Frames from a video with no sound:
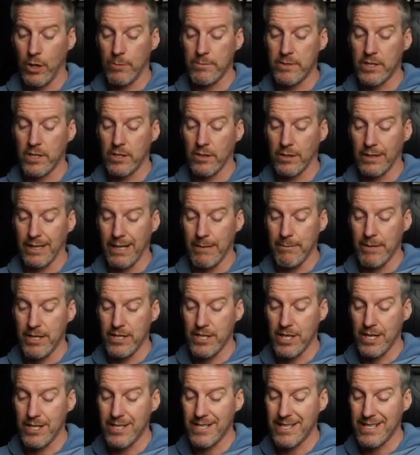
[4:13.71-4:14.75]
optical
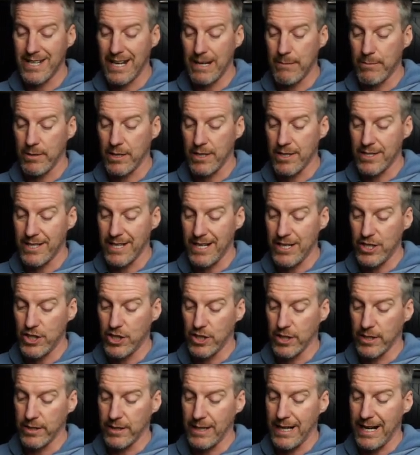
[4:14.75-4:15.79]
image
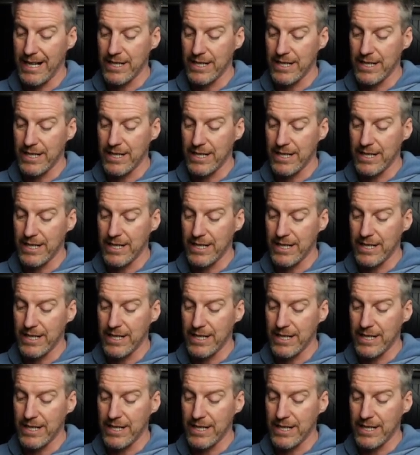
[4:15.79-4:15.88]
stabilization,